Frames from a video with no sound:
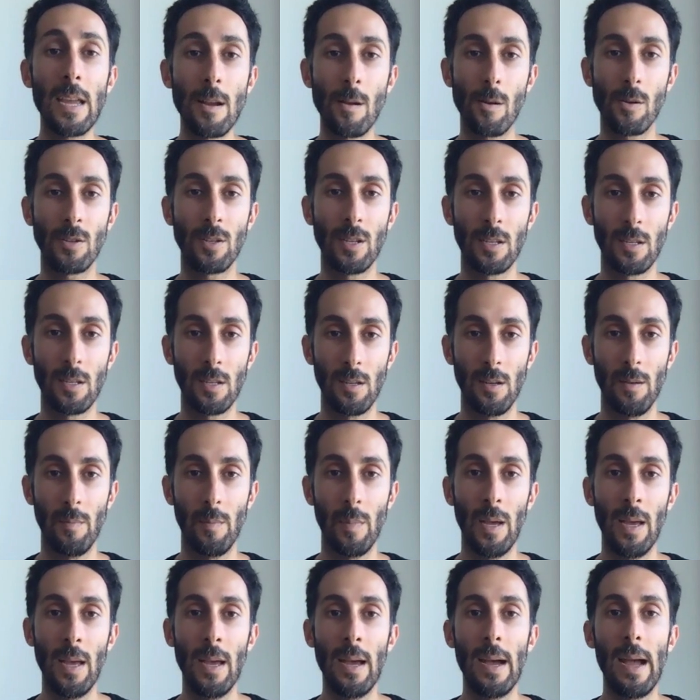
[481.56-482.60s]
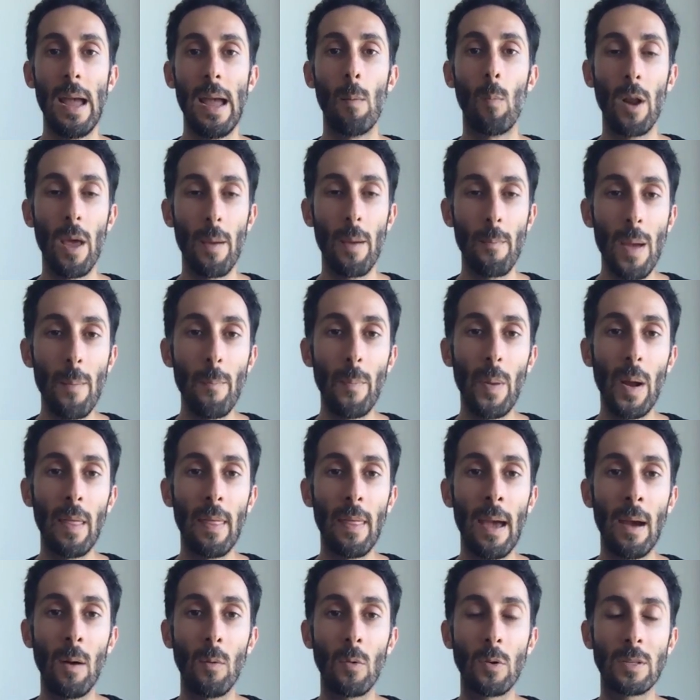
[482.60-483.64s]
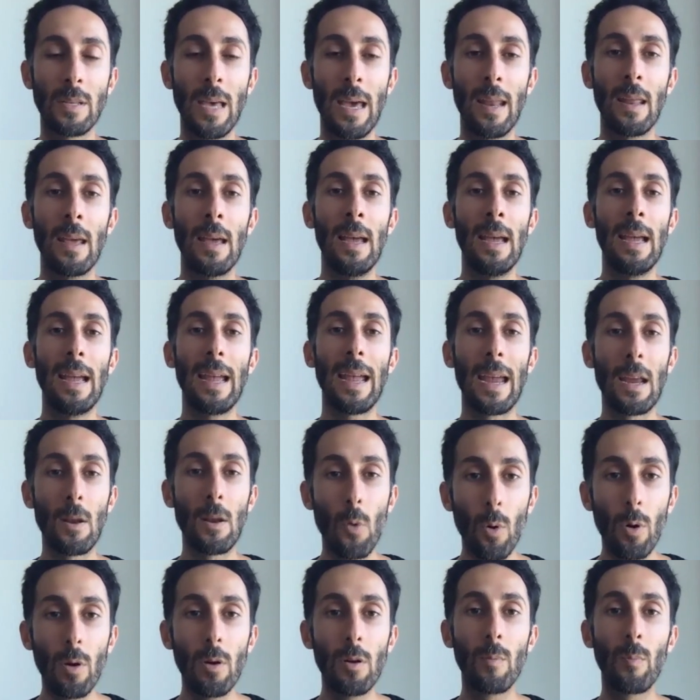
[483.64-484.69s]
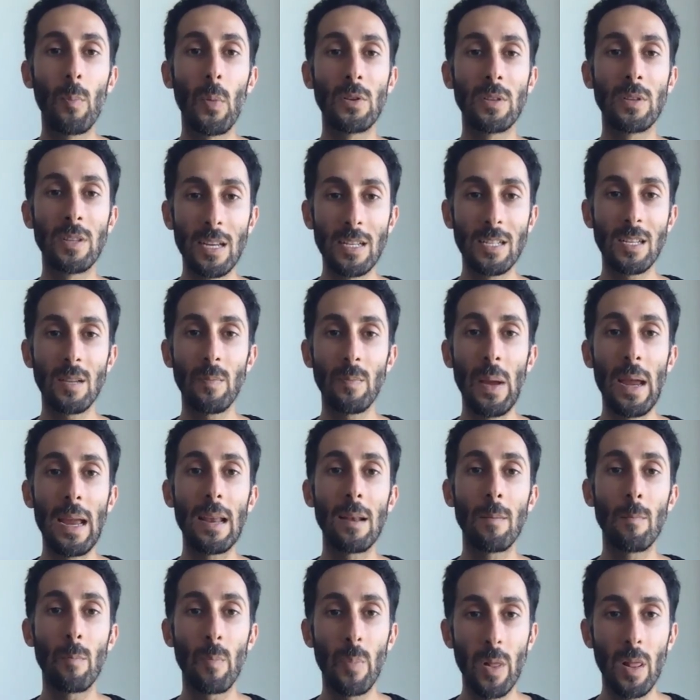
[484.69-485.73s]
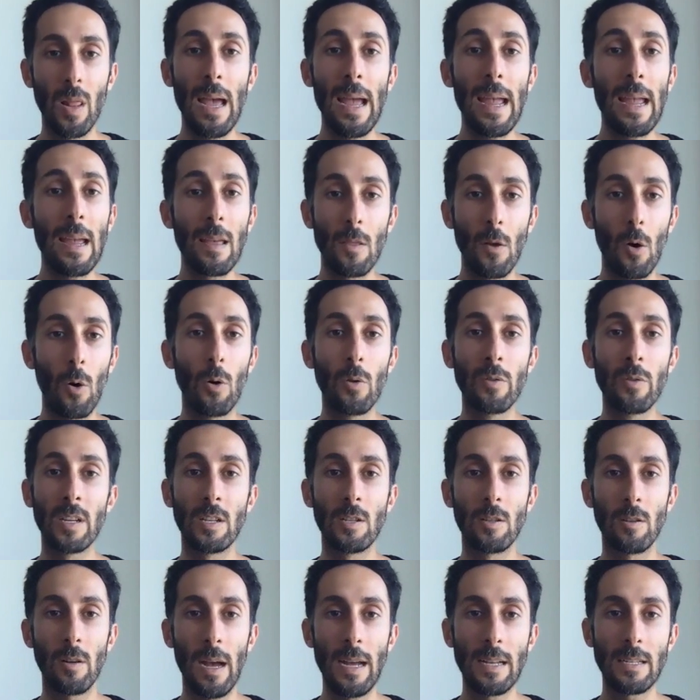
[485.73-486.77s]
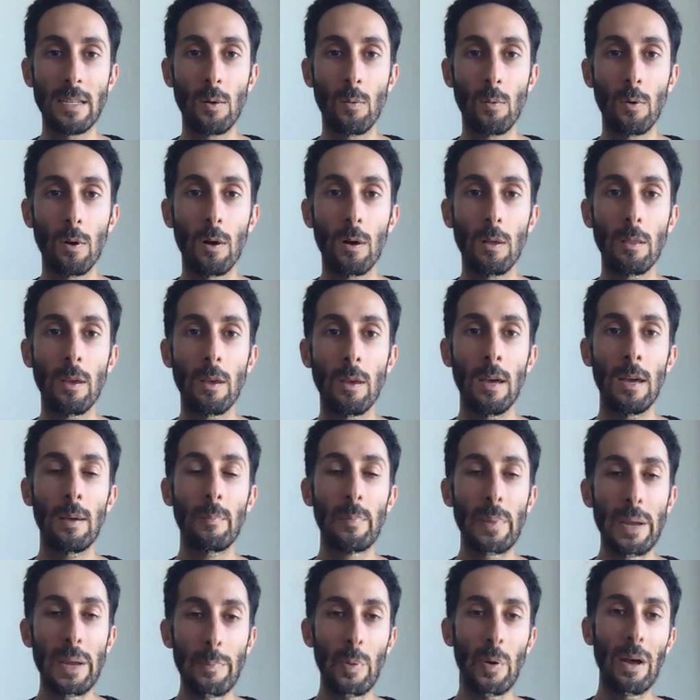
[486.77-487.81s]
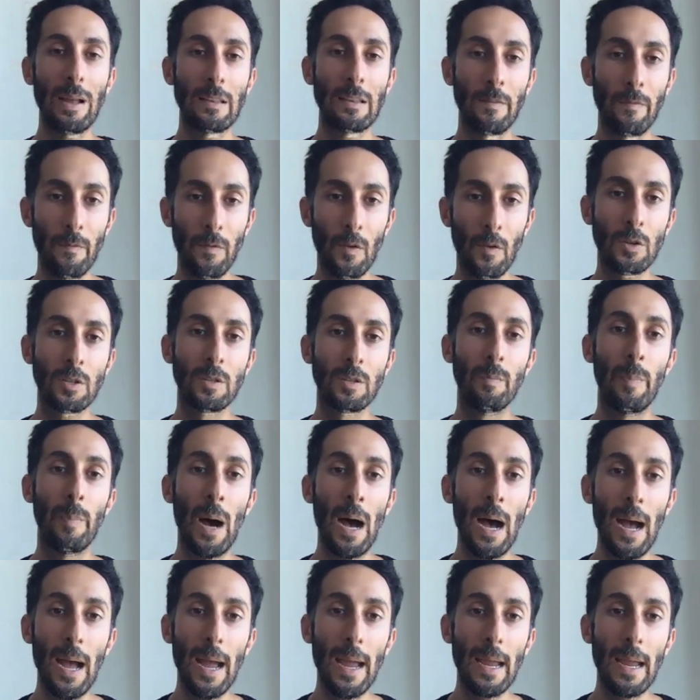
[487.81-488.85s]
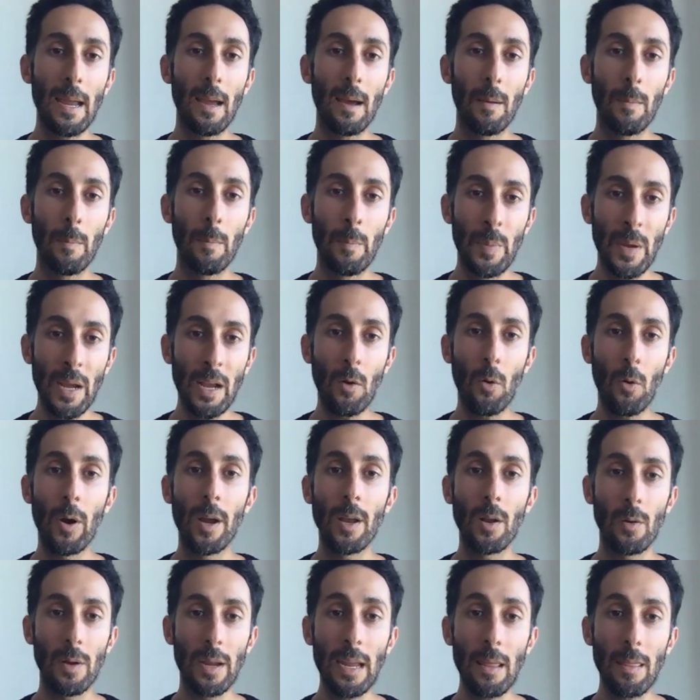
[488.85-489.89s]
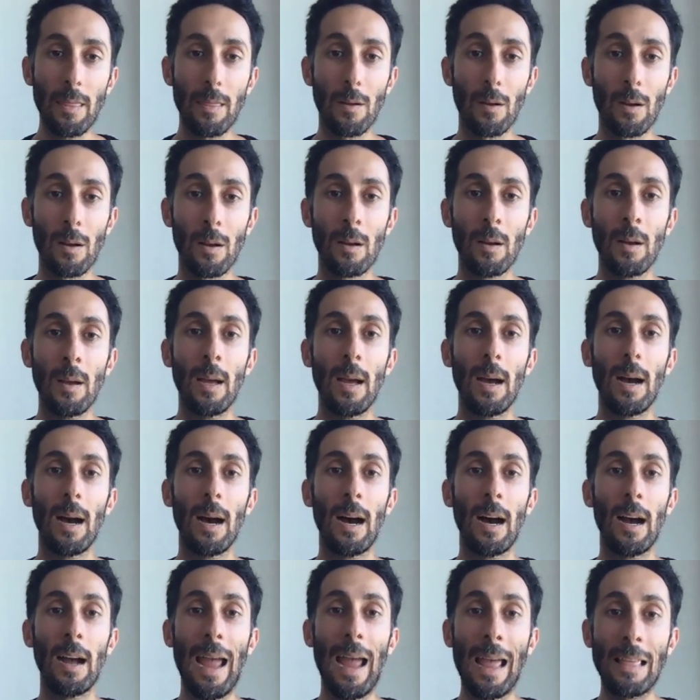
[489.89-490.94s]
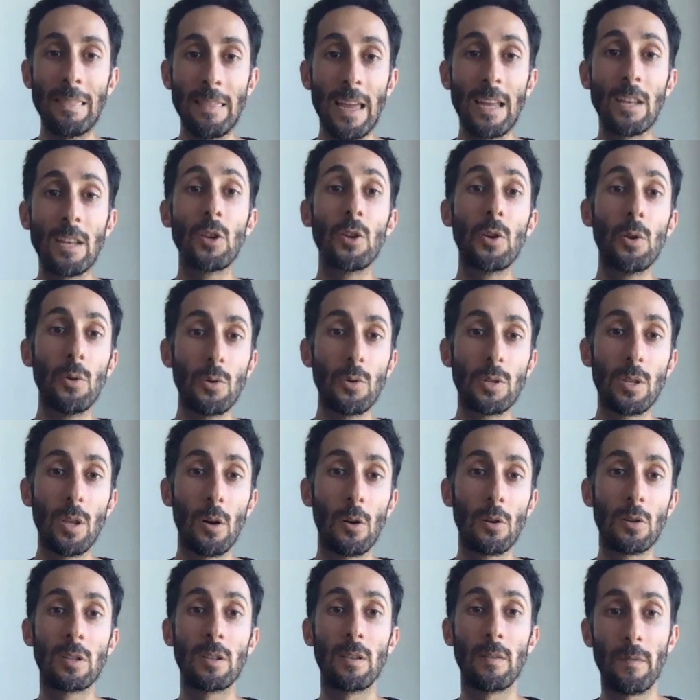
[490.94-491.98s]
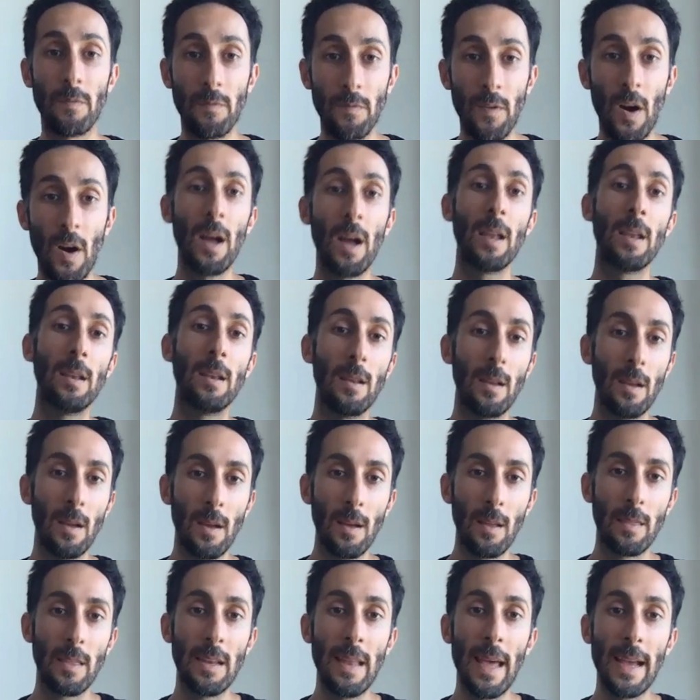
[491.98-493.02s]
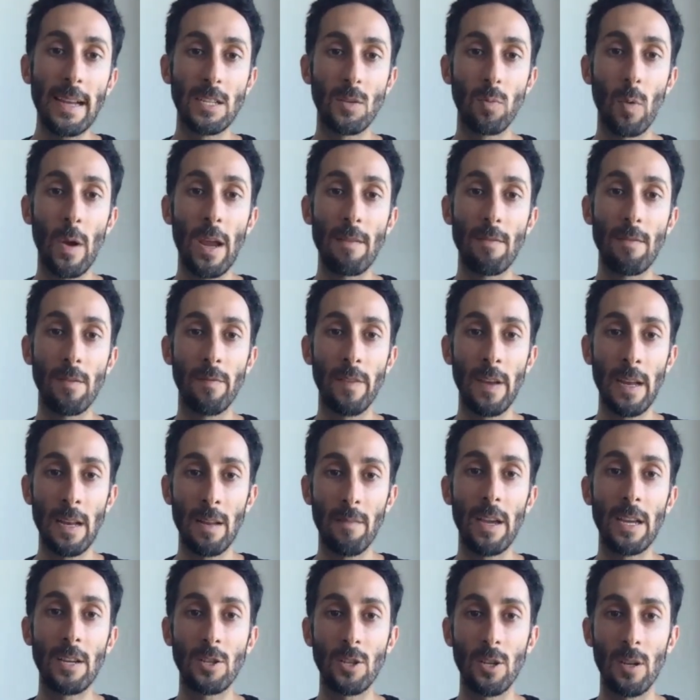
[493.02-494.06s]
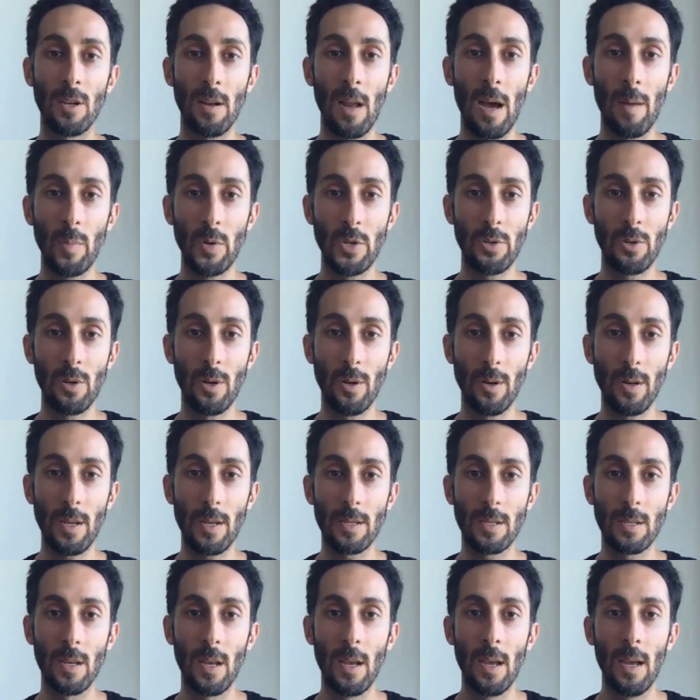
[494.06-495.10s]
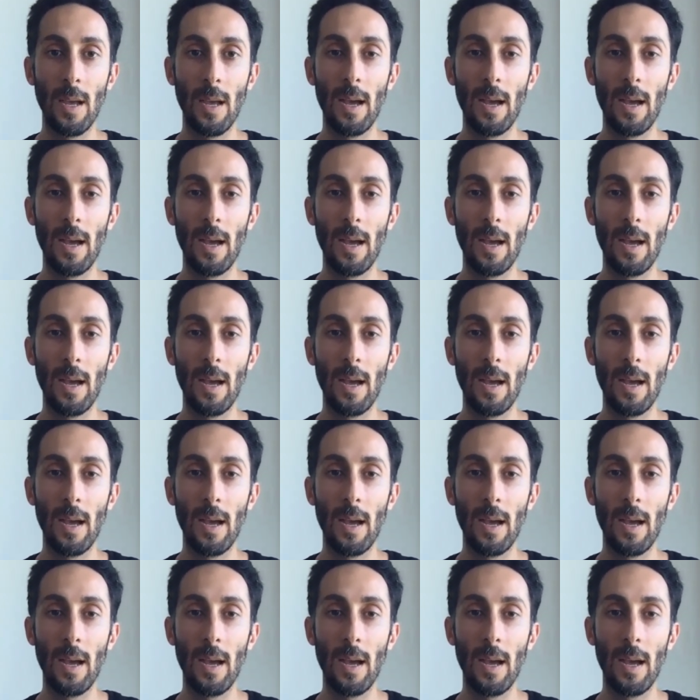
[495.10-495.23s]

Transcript: ecosystem. And what I meant by that was that in order to participate and play in the whole digital asset world, people had to first buy Bitcoin or Ether and then use those to fund the next wave of innovation and opportunities.